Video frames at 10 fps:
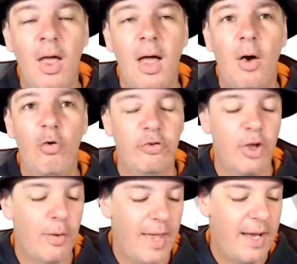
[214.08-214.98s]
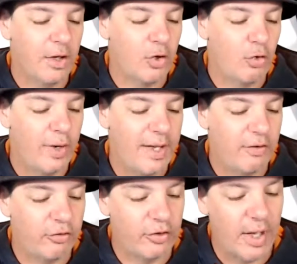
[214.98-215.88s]
Also in
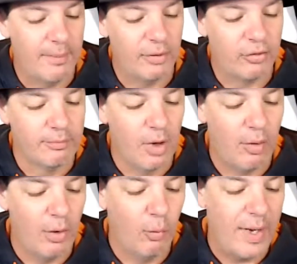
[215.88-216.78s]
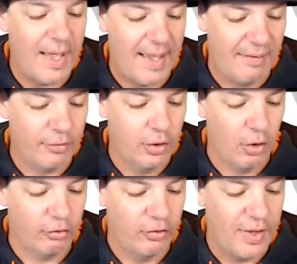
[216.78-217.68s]
cricket, tomorrow we have
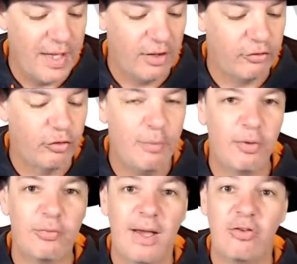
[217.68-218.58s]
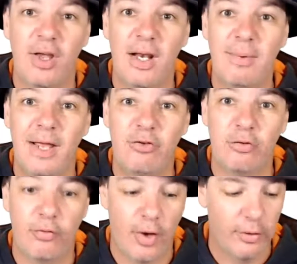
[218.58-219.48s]
got the Super Smash
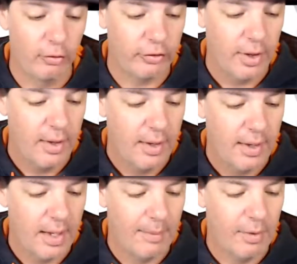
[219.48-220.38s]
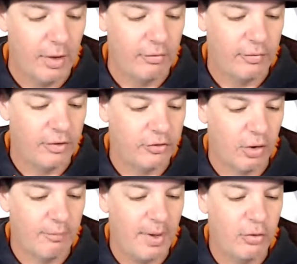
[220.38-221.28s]
Elimination Finals. First
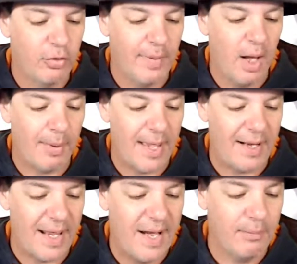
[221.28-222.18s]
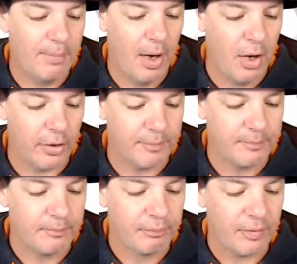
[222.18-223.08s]
off, both of them up at Eden Park.
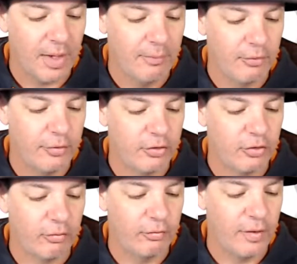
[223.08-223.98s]
First off,